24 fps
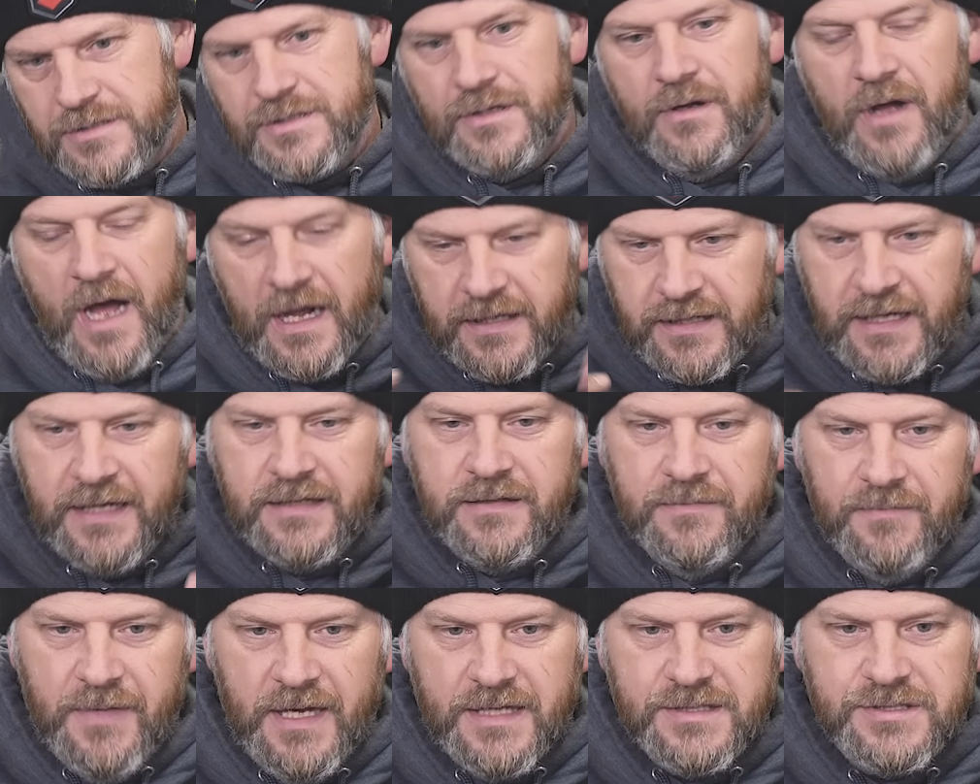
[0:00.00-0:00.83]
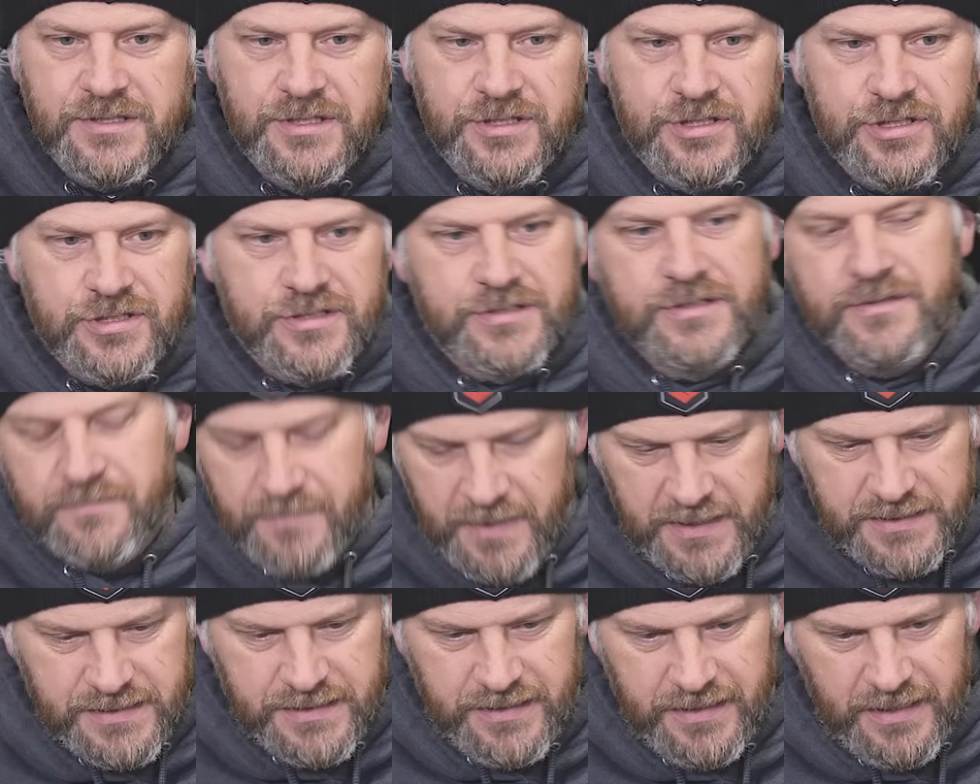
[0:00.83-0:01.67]
So I take the message,
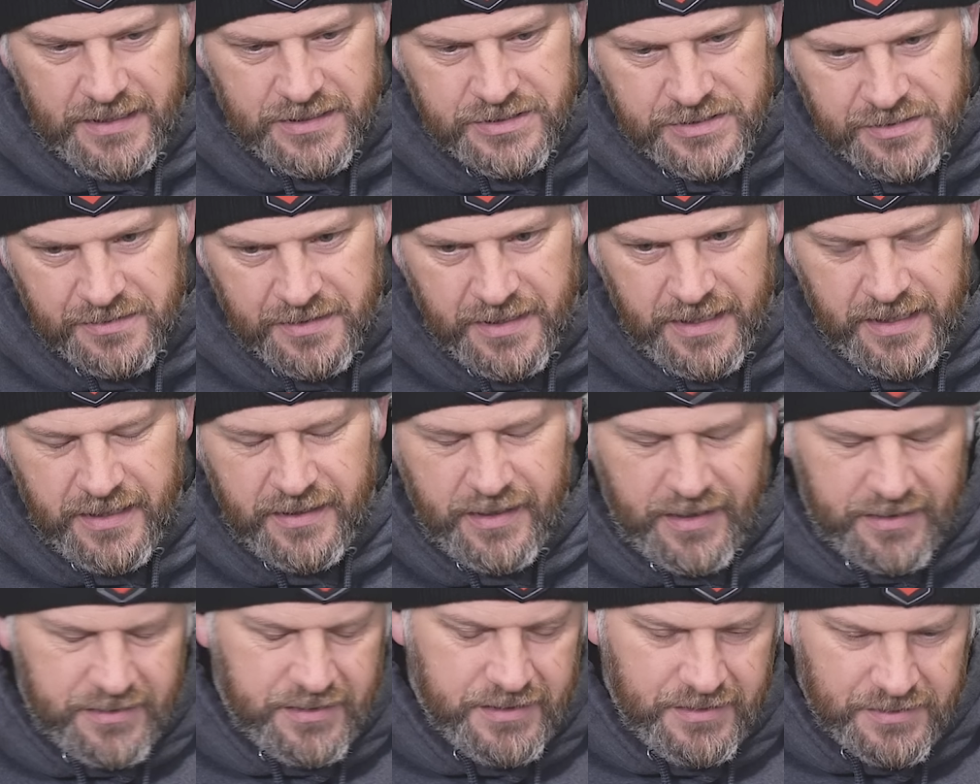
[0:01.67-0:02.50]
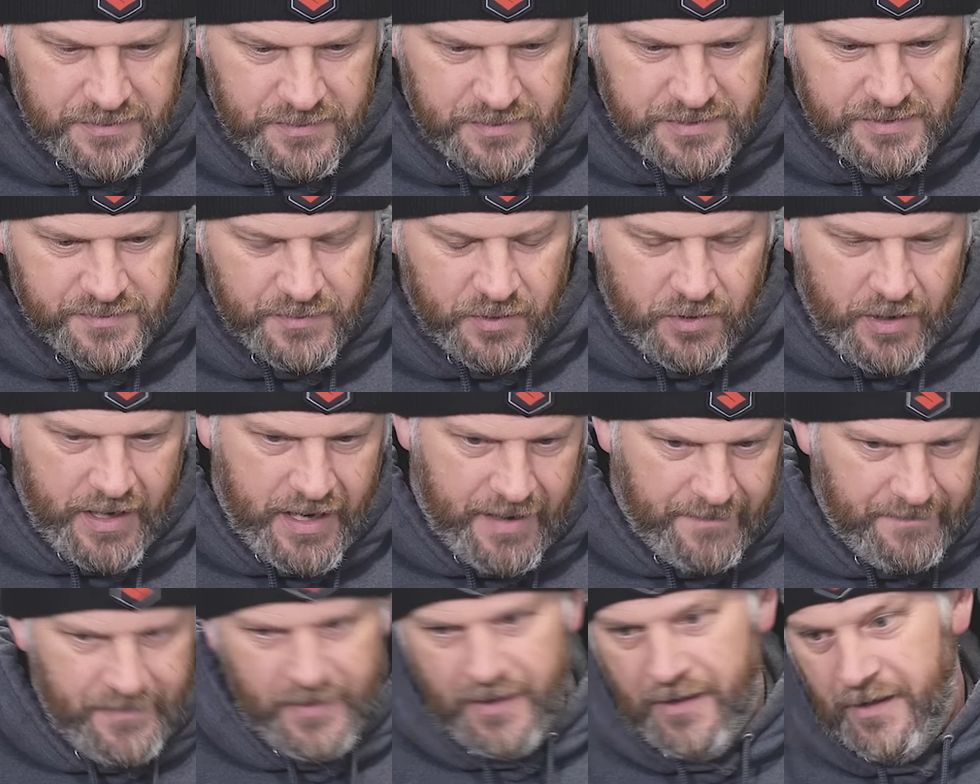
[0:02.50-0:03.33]
busy yesterday, had deals with some
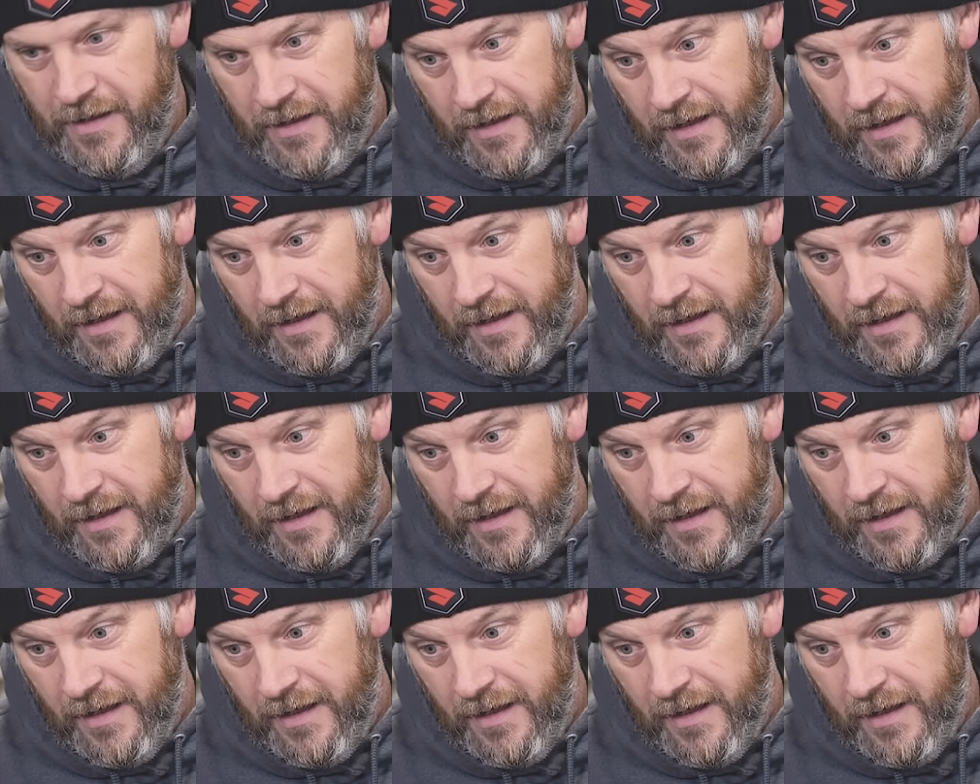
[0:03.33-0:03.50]
crap.